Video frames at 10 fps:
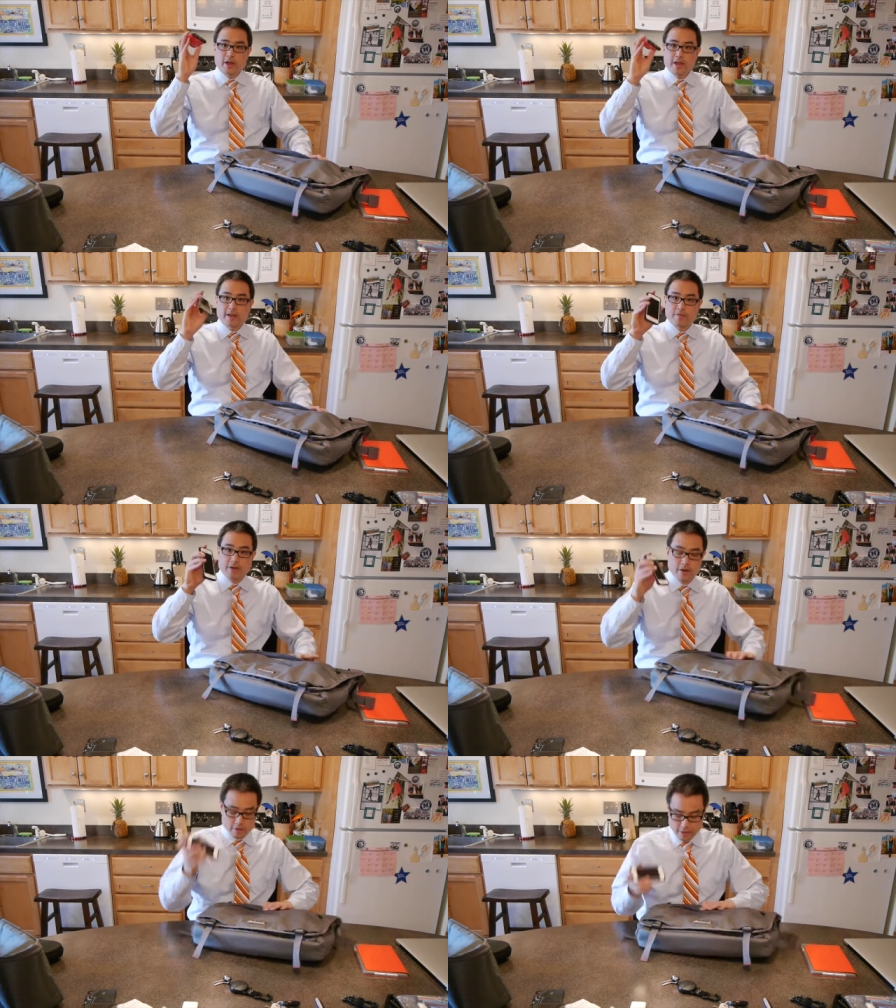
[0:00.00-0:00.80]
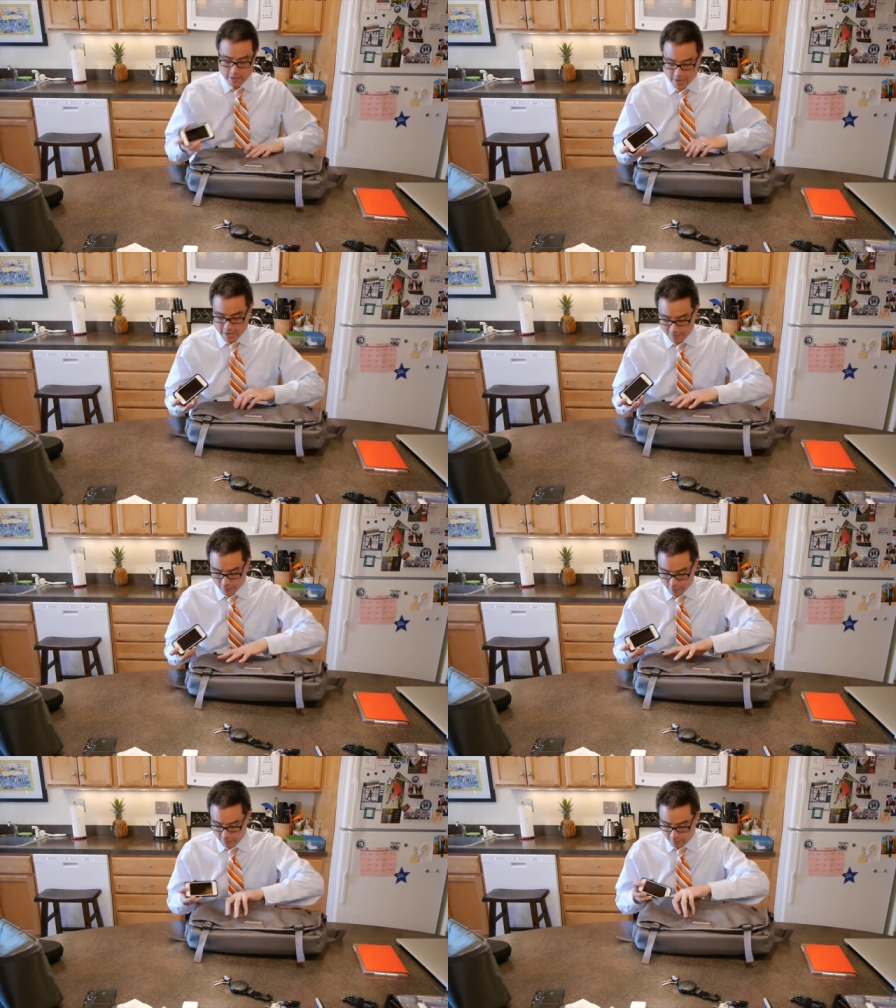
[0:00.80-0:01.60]
I have here an
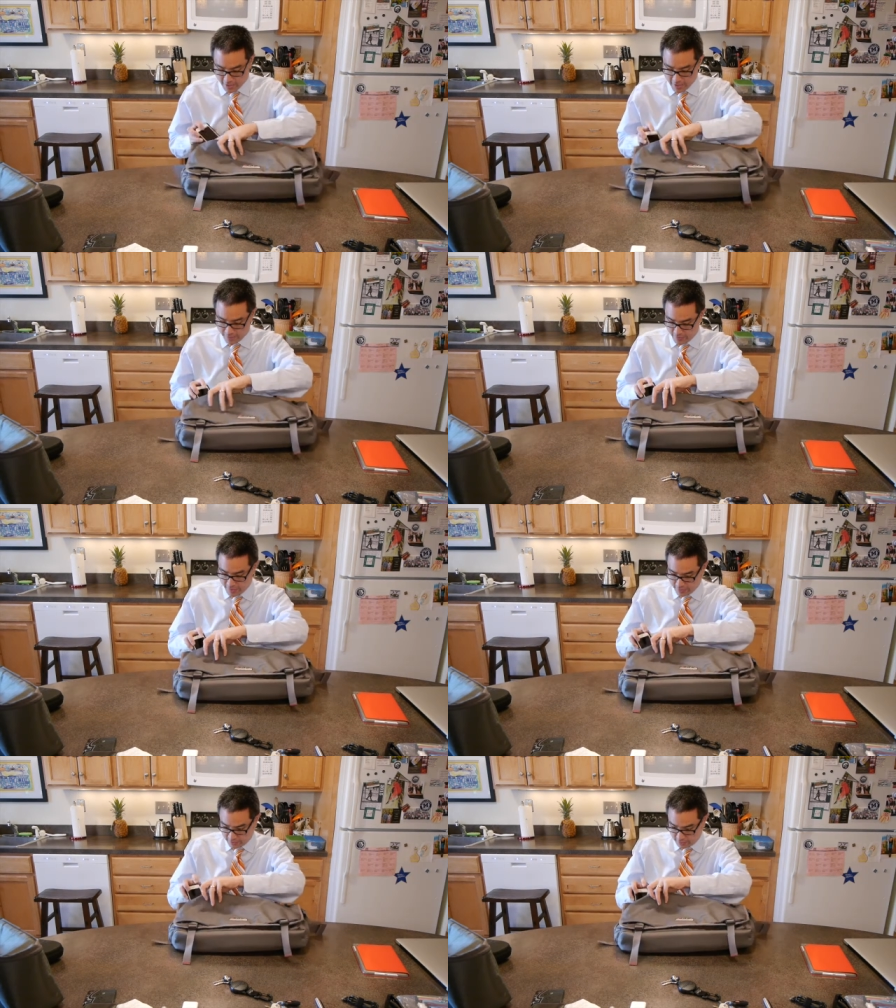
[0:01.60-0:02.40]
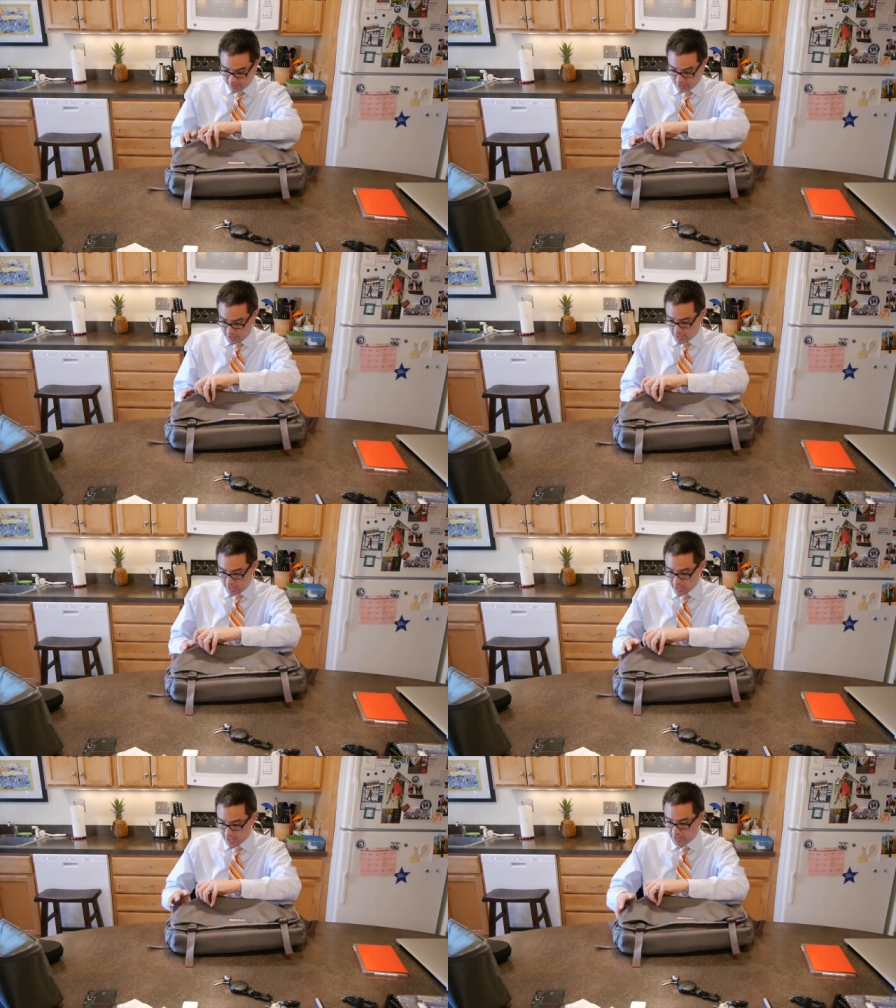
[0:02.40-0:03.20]
iPhone 5S,
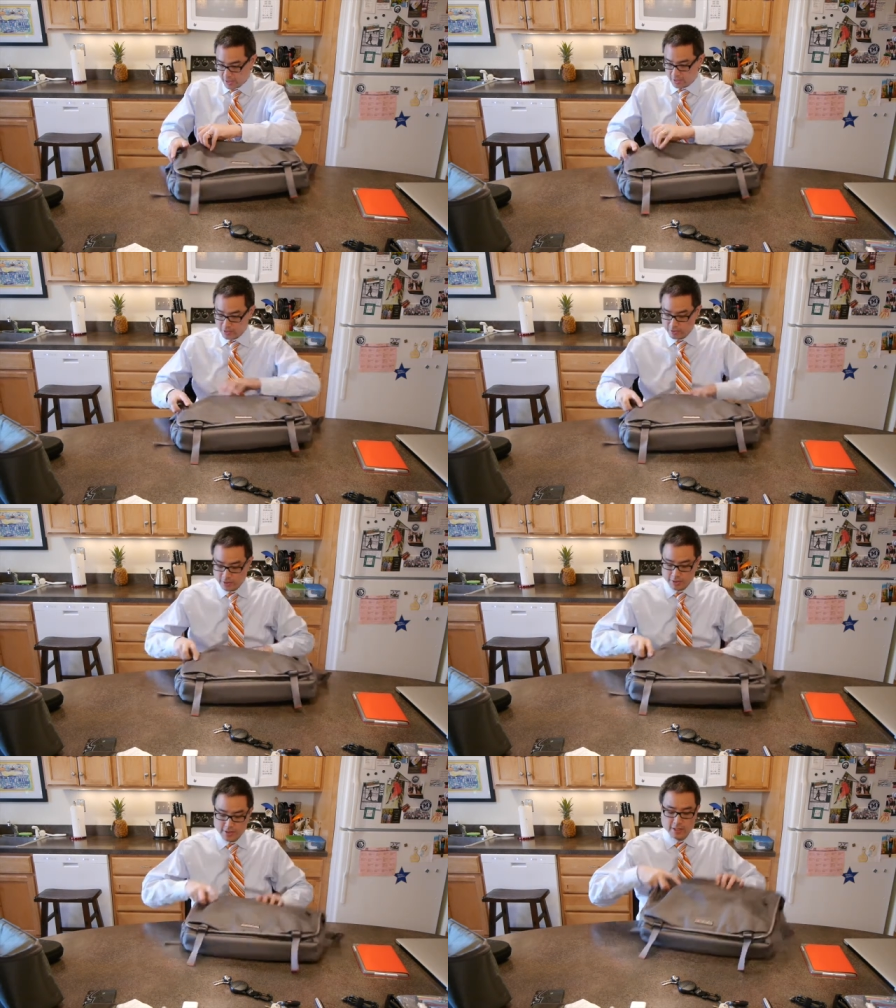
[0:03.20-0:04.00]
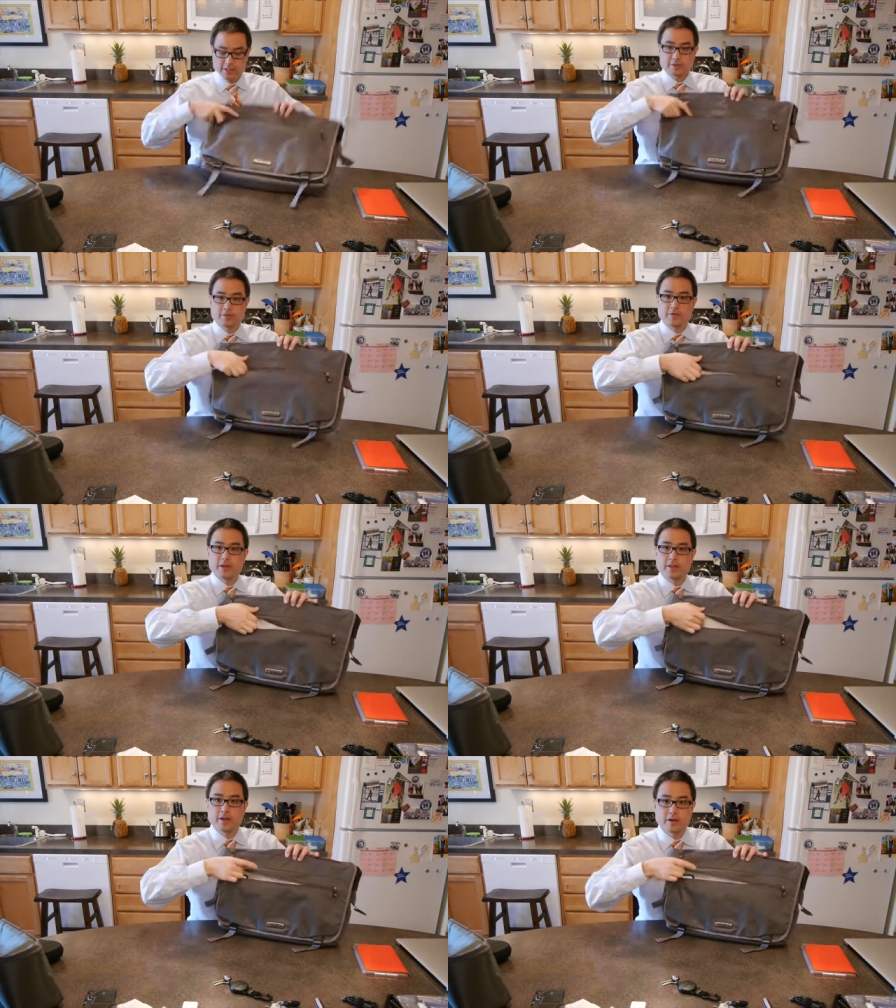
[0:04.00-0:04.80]
and it certainly does fit
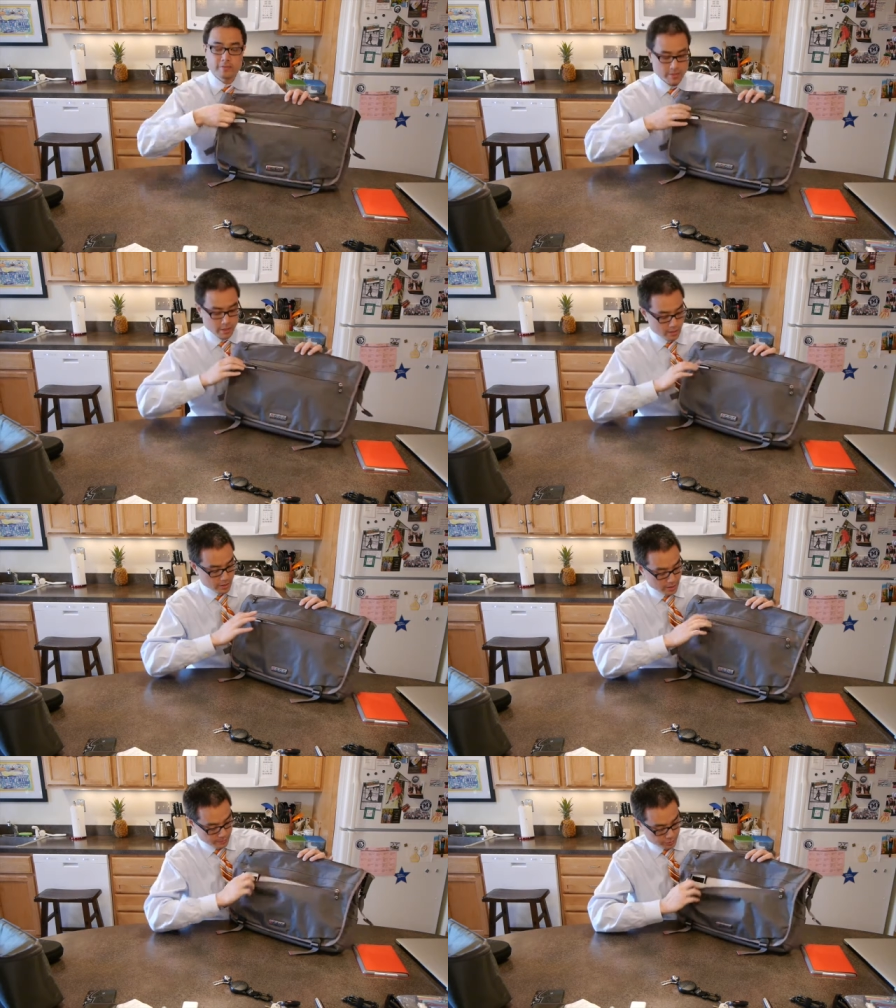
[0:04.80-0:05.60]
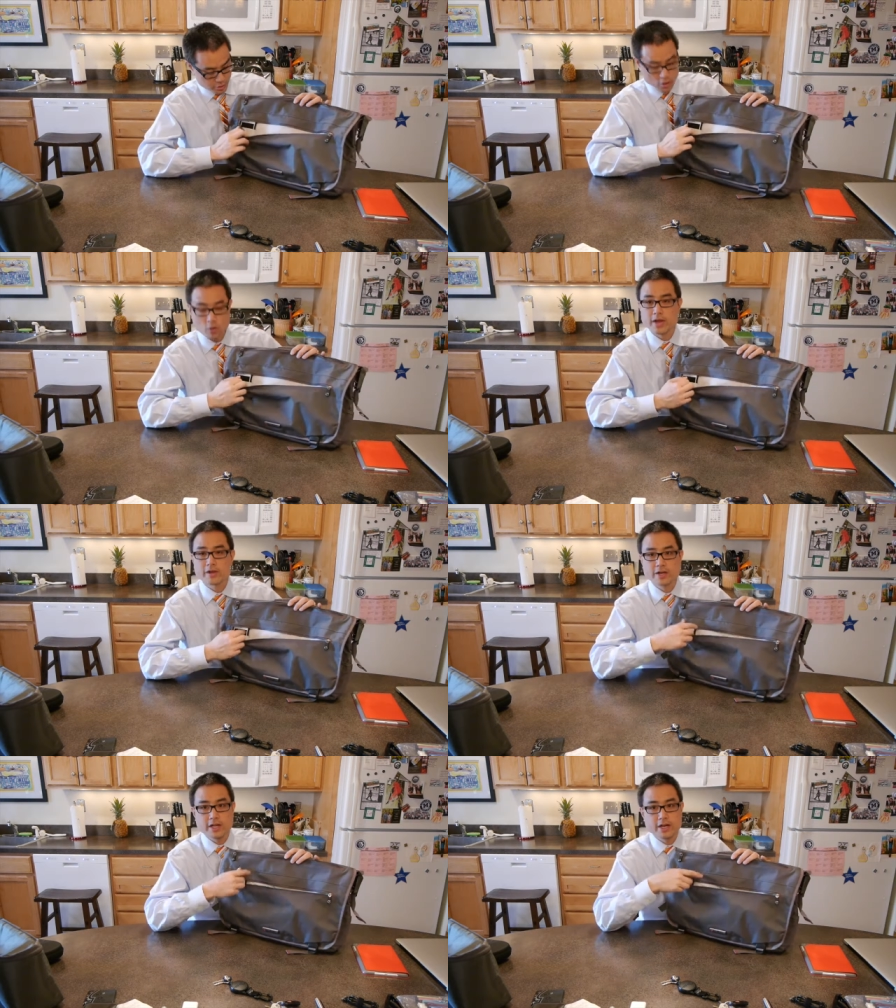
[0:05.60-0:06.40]
in there. There's no way
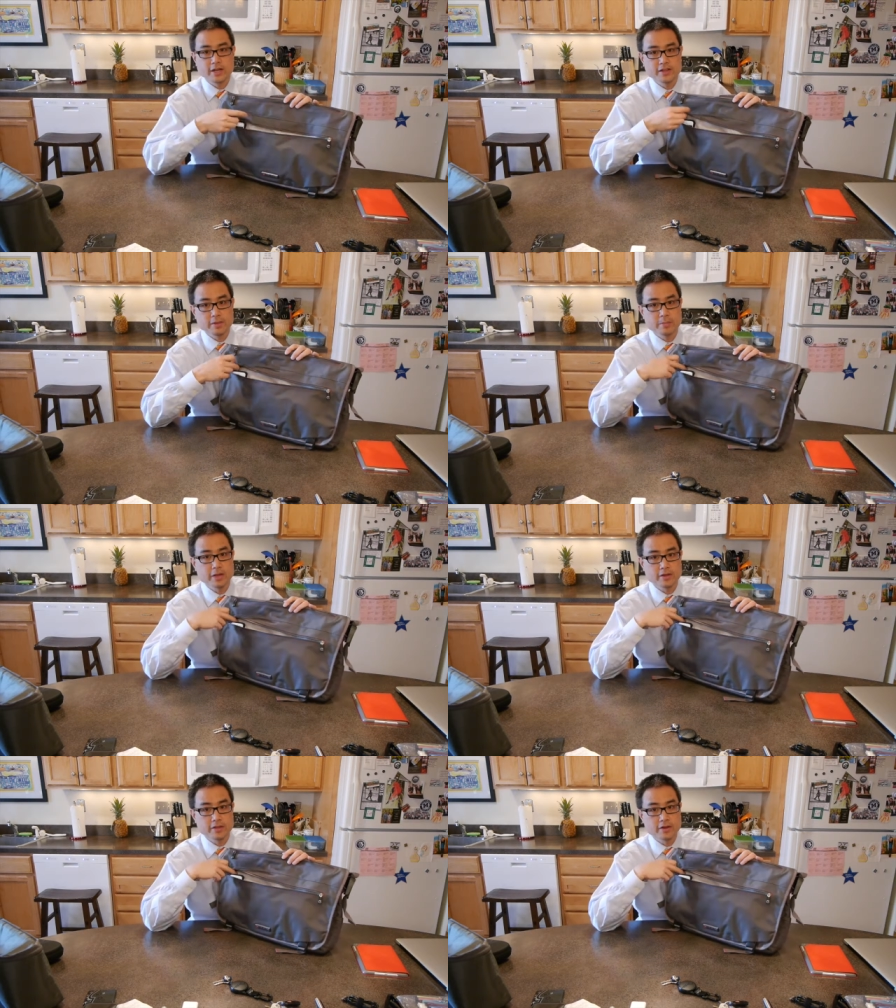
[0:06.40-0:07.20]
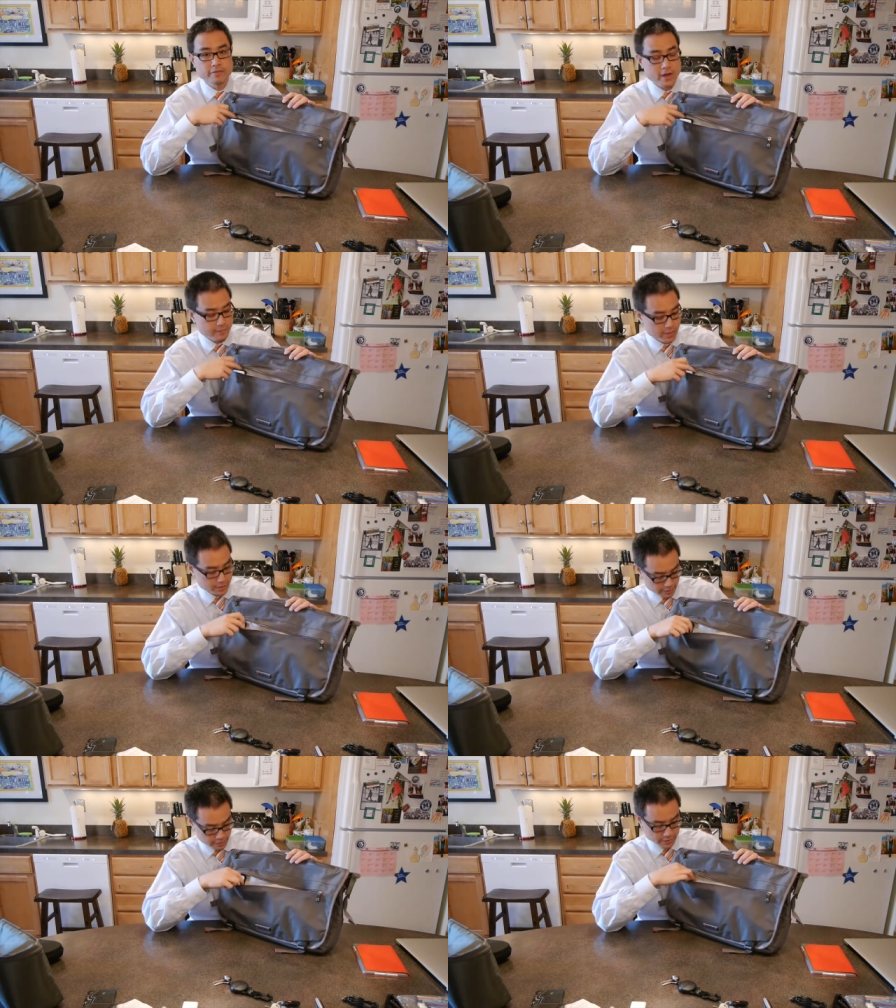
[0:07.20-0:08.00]
you're going to get anything bigger than a
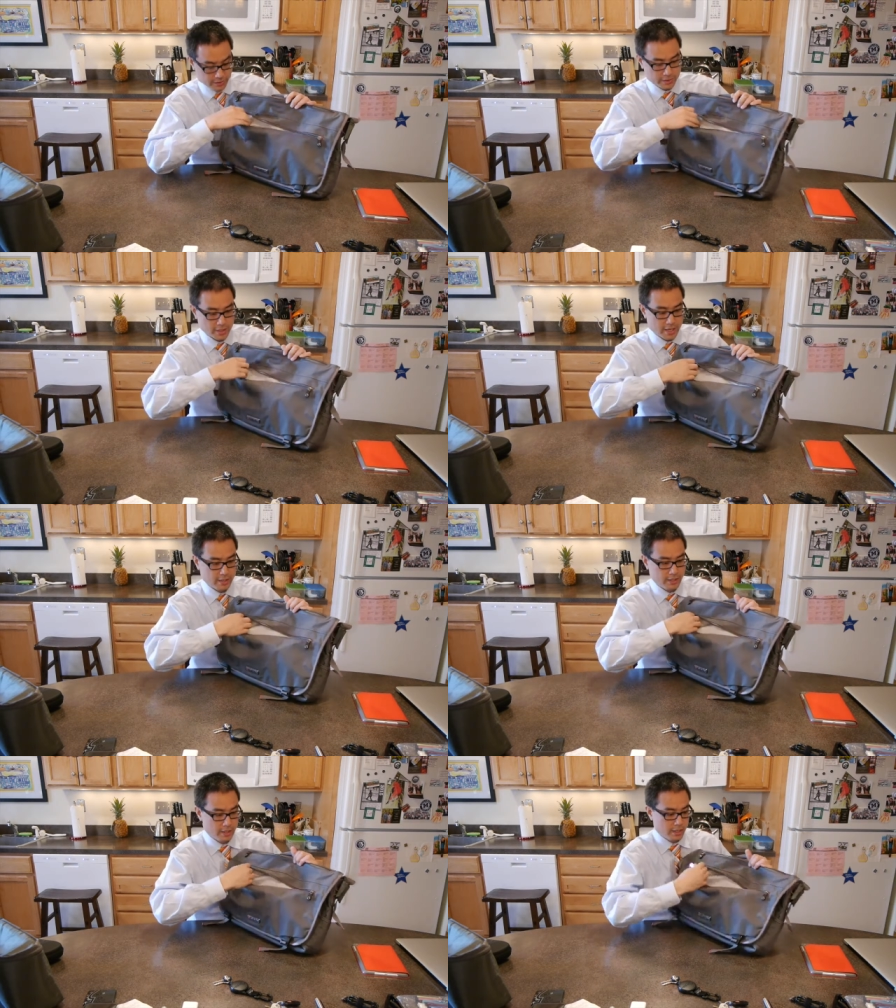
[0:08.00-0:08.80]
5S into this slot.